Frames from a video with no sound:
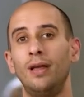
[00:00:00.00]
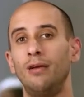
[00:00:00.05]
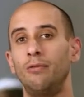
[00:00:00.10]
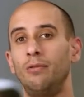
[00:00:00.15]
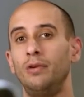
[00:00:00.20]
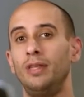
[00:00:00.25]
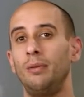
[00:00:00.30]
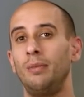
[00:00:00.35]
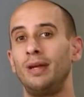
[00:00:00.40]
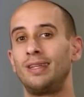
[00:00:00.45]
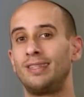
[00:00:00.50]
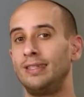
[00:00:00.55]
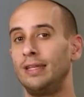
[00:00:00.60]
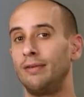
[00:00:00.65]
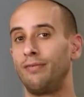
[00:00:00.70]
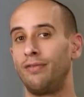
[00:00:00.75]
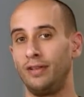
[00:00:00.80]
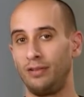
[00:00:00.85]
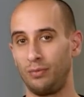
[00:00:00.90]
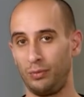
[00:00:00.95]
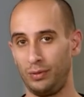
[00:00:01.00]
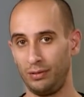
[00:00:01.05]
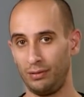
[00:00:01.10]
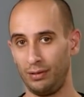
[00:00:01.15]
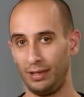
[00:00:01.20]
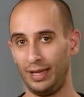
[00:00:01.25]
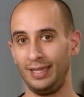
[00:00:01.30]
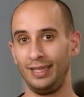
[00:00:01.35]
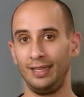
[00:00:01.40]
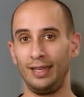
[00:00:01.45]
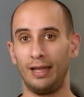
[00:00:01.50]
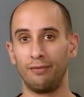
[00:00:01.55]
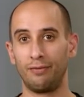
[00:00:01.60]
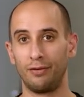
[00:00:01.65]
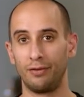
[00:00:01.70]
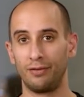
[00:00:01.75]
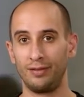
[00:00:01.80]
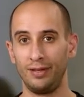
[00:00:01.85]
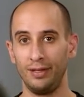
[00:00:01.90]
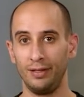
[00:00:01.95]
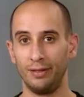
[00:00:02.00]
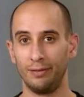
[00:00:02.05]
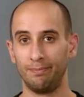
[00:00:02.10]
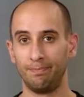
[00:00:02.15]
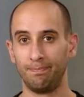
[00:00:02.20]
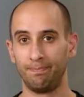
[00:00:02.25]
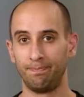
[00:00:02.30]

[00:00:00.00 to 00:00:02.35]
really makes a difference when you're landing that first deal.